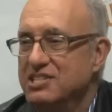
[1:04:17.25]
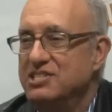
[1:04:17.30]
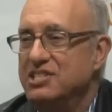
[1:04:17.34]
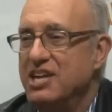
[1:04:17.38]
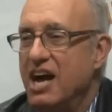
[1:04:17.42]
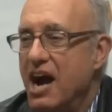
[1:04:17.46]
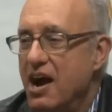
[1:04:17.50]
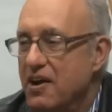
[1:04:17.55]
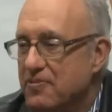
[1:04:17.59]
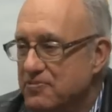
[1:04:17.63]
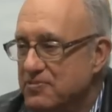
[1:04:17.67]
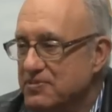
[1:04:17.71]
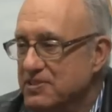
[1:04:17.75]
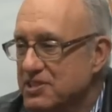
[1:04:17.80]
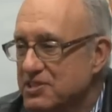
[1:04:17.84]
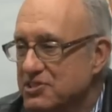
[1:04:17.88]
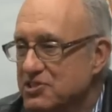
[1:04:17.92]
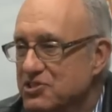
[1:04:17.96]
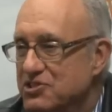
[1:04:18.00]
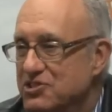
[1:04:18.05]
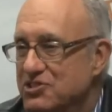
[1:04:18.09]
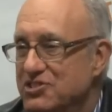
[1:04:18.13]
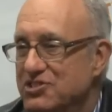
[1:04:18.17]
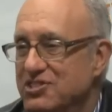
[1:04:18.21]

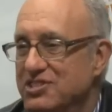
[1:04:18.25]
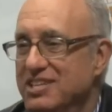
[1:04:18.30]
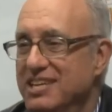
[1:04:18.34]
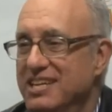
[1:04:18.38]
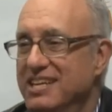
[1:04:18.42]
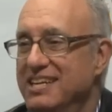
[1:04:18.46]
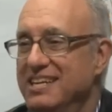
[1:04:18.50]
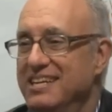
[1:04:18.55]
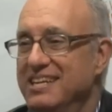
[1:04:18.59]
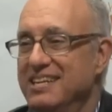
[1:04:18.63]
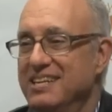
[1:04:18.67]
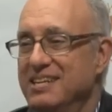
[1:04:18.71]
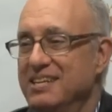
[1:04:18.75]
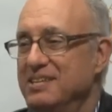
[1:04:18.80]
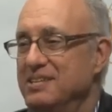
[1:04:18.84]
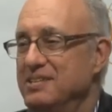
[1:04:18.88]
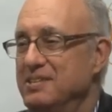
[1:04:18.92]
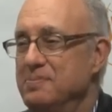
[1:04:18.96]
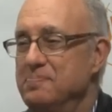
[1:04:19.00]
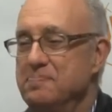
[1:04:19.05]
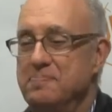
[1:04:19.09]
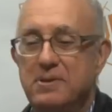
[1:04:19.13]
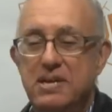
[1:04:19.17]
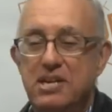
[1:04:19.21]
Toughness. Mm-hmm.
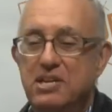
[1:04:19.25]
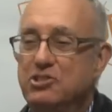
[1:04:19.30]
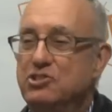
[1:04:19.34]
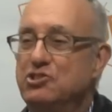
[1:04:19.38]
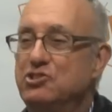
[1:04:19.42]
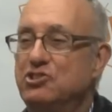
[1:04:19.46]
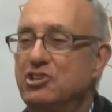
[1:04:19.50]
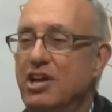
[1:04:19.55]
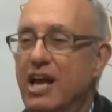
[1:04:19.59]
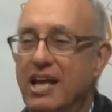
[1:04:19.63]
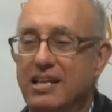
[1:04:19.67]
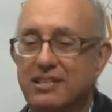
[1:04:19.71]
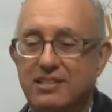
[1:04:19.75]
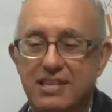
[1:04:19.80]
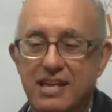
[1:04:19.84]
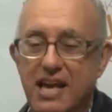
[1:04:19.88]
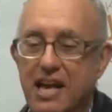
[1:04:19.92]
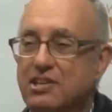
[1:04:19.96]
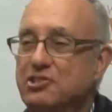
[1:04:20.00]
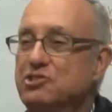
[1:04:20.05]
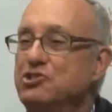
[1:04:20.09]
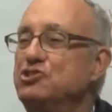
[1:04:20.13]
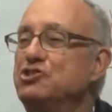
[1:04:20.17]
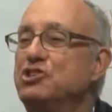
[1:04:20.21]
The means, uh, the
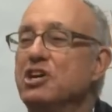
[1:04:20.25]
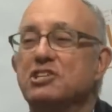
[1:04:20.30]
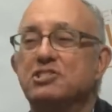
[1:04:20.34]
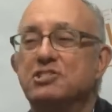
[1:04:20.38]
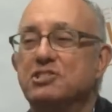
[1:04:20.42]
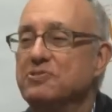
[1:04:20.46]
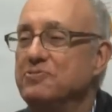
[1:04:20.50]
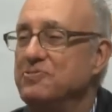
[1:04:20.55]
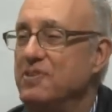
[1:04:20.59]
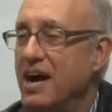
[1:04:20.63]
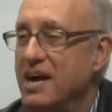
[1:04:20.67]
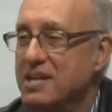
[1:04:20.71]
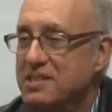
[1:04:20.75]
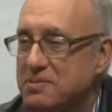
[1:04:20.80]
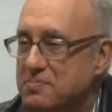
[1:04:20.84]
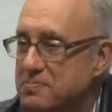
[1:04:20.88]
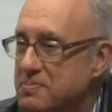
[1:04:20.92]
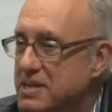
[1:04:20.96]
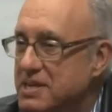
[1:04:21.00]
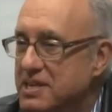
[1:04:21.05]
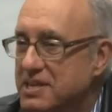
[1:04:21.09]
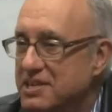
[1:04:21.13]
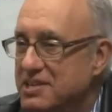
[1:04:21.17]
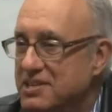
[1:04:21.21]
ends justify the
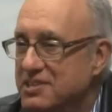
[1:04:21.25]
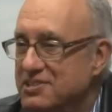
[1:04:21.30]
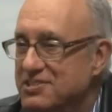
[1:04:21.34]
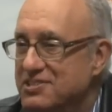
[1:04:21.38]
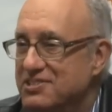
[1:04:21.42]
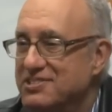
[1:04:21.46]
means. Of